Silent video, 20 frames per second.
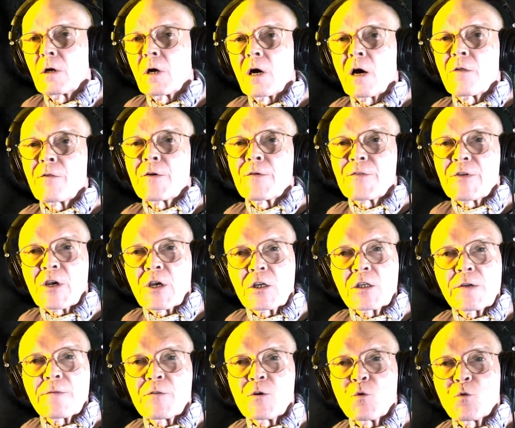other
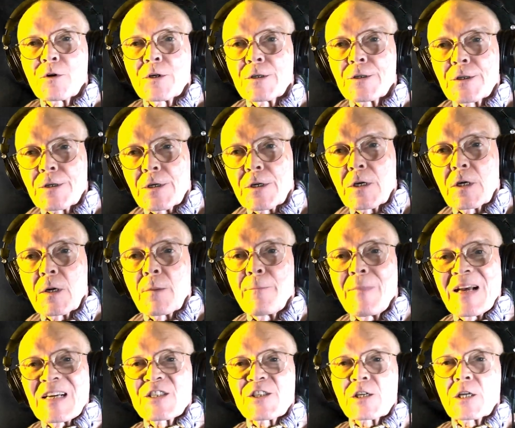things, if you weren't
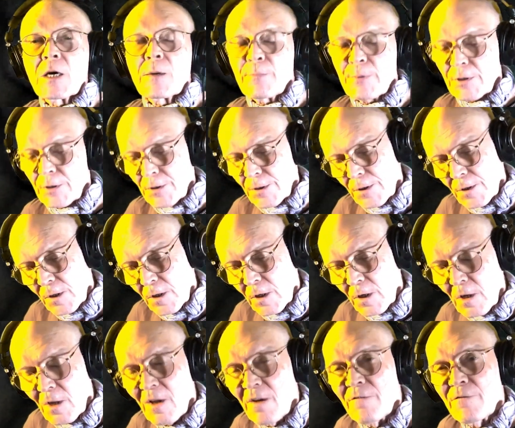messed up
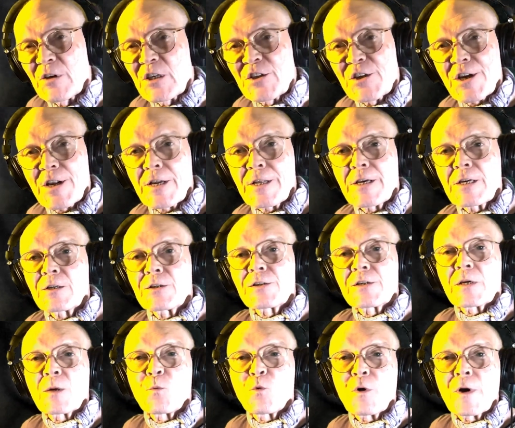physically in
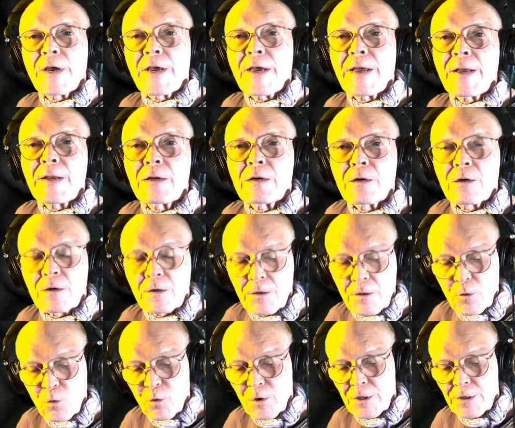some way, or
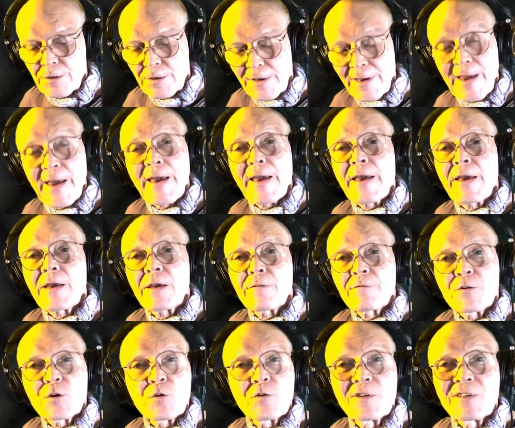you weren't gay,
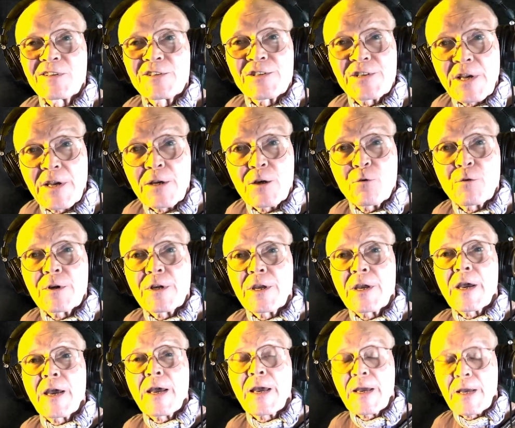if you could say you were
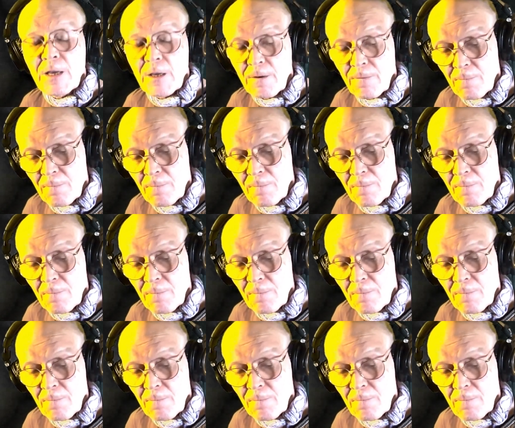gay,